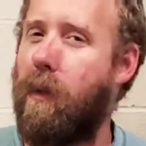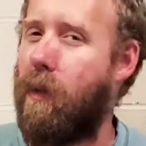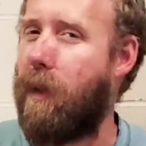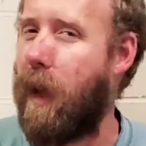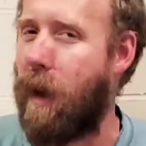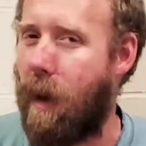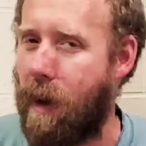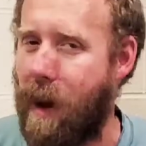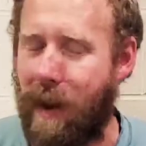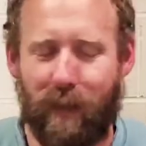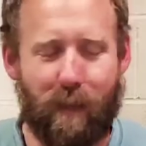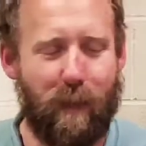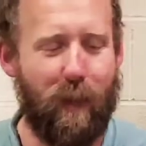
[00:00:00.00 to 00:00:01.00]
who they are
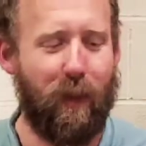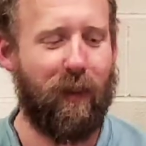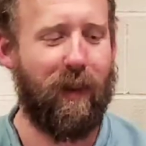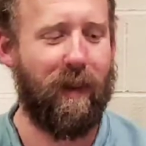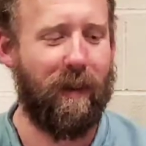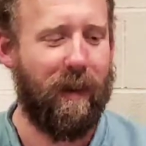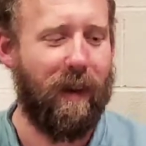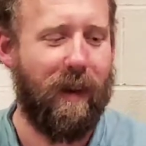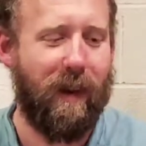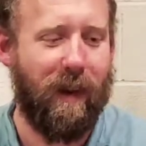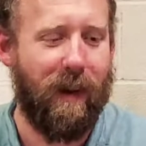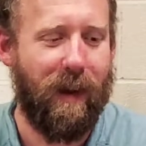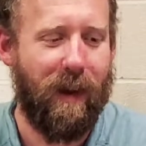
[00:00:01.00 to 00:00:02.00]
as a person
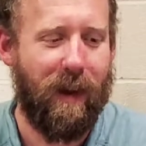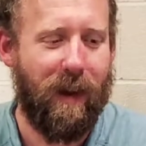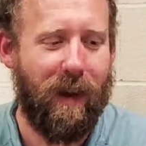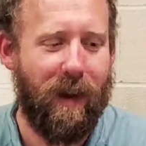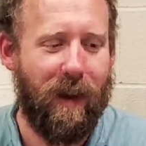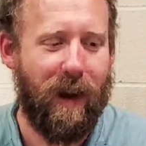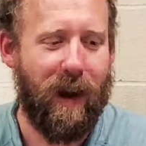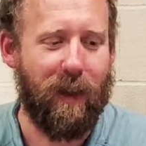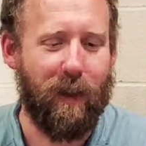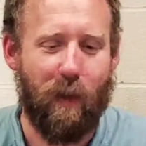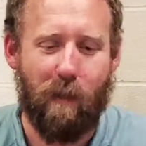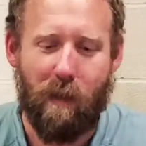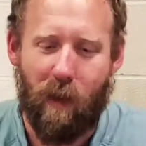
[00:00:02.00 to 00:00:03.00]
and
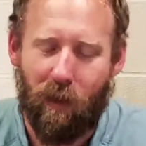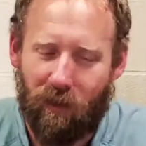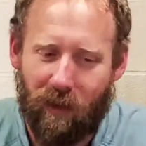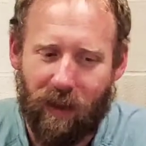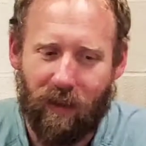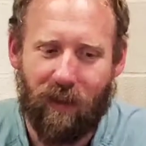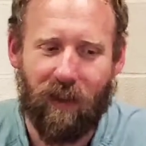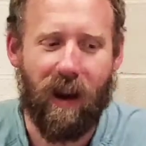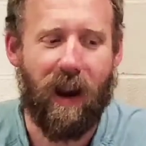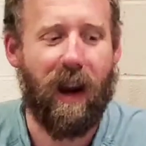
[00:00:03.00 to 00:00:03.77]
their emotions.